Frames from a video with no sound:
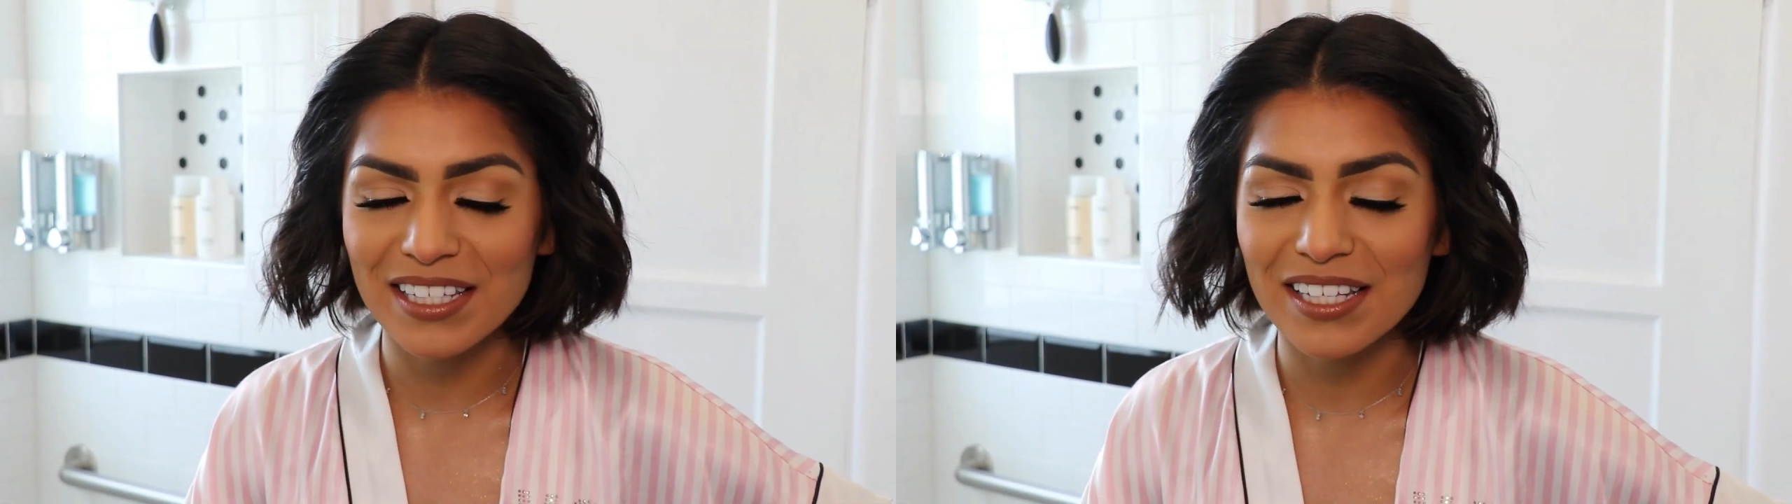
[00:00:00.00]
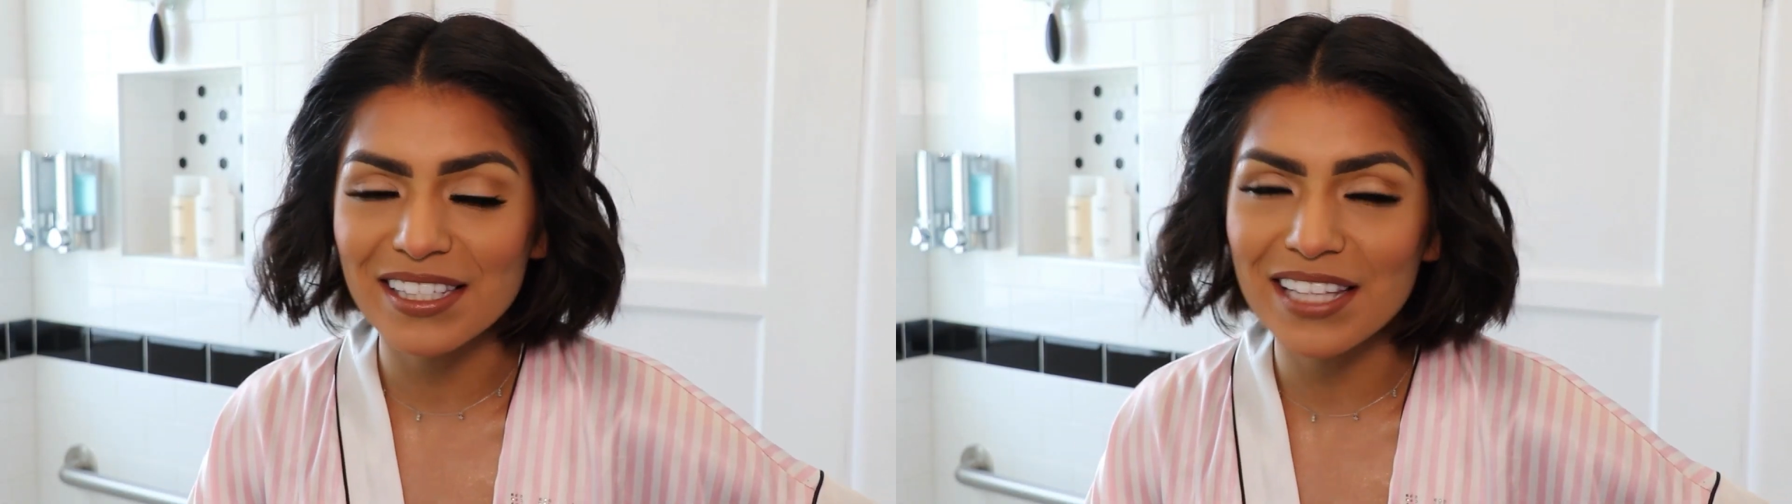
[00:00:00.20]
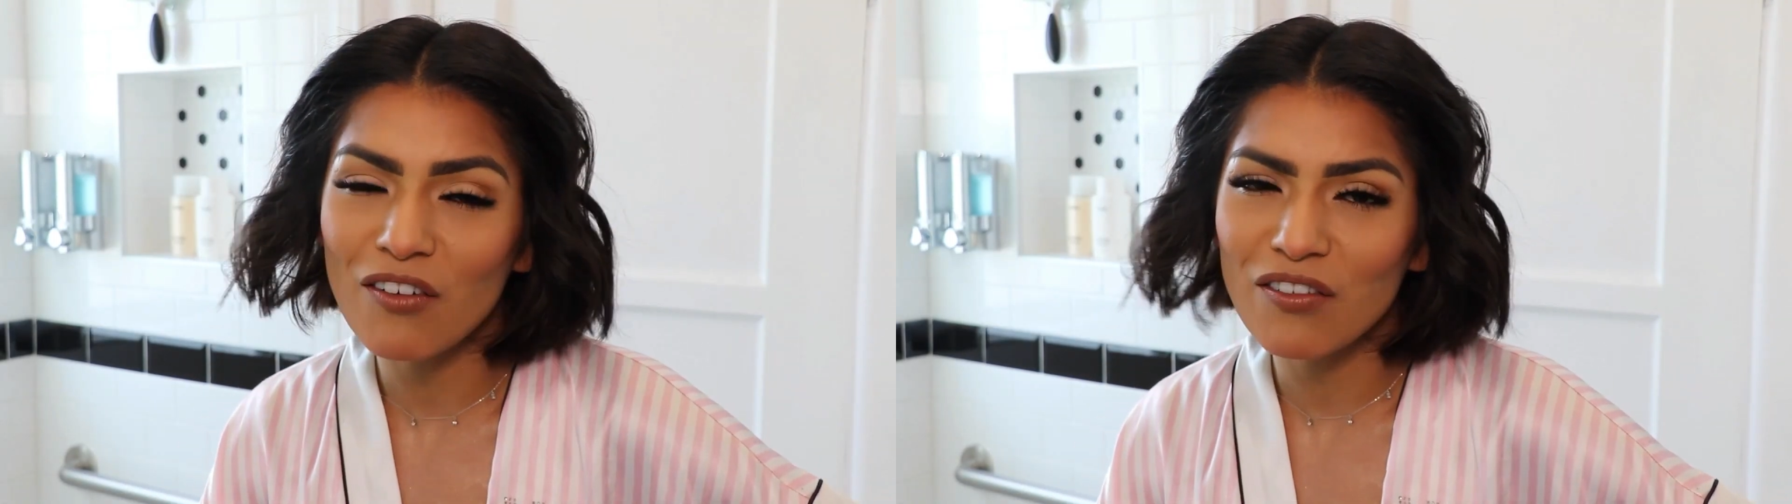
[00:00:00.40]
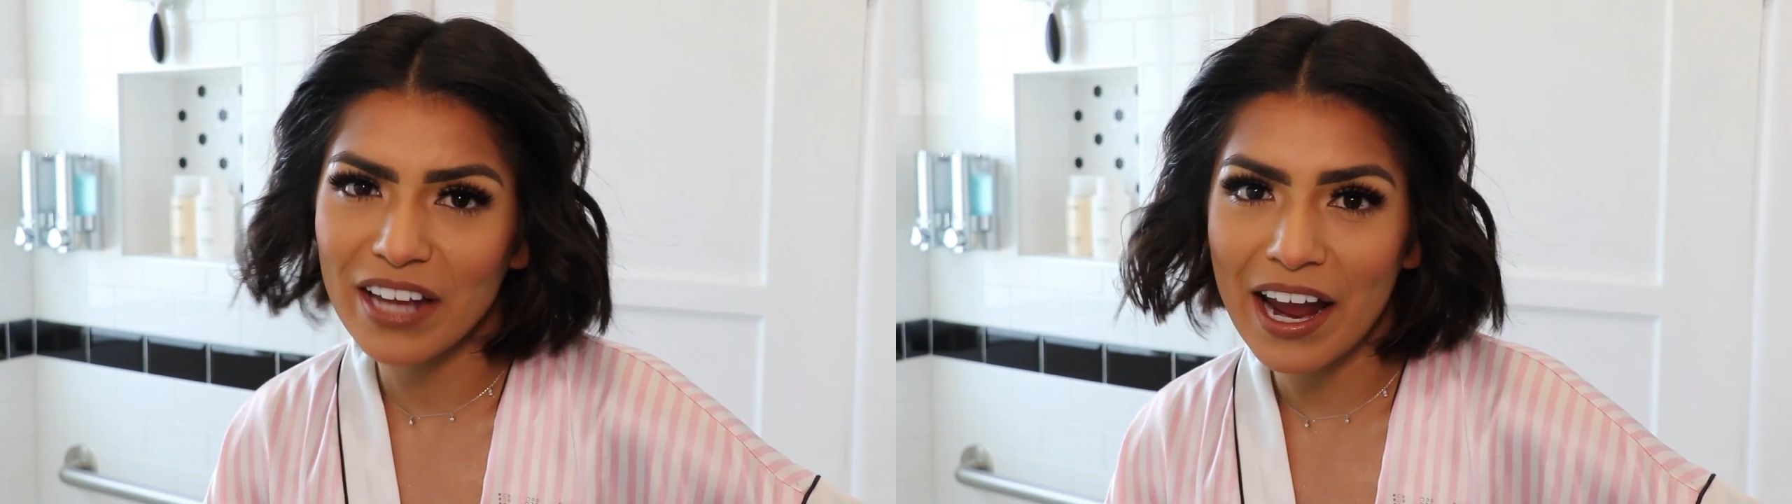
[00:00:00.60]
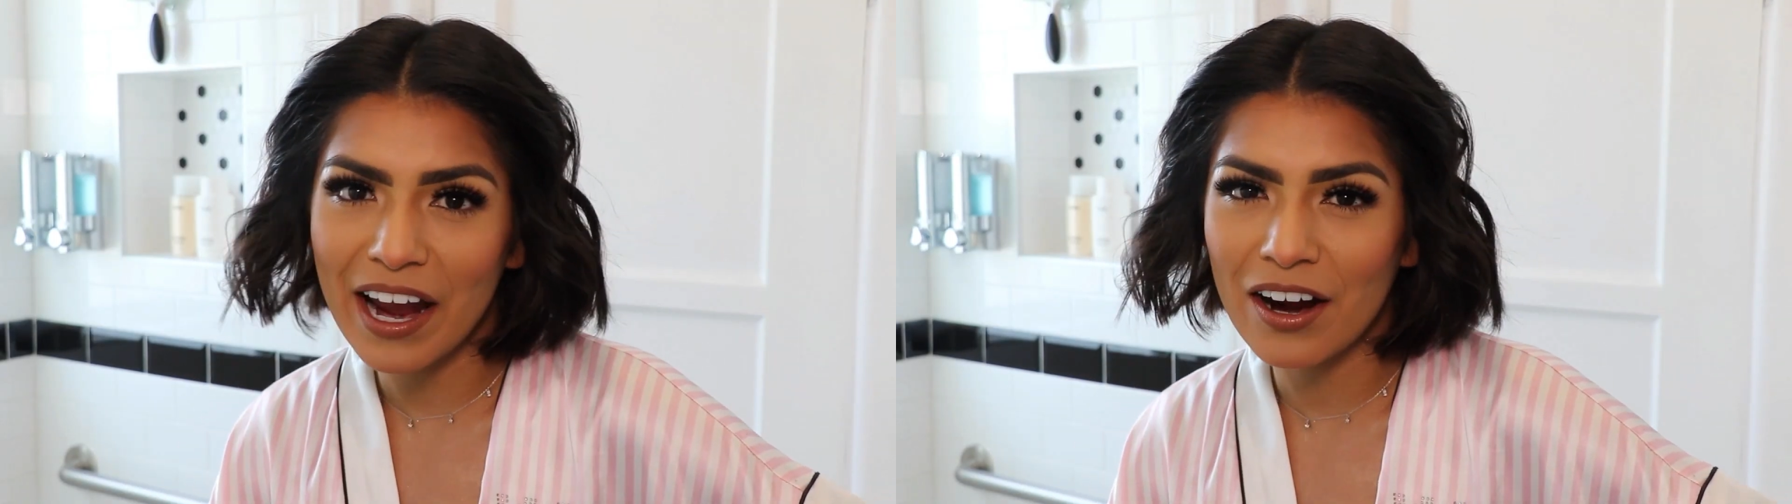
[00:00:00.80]

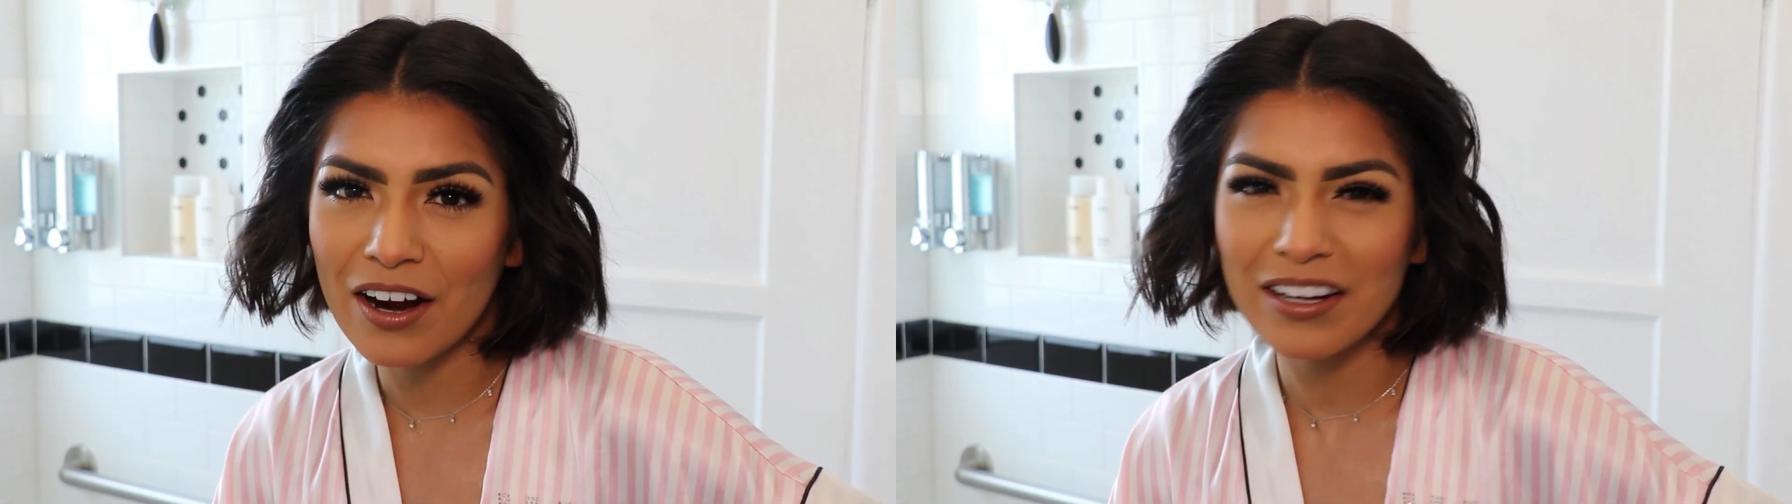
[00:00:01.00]
self-care,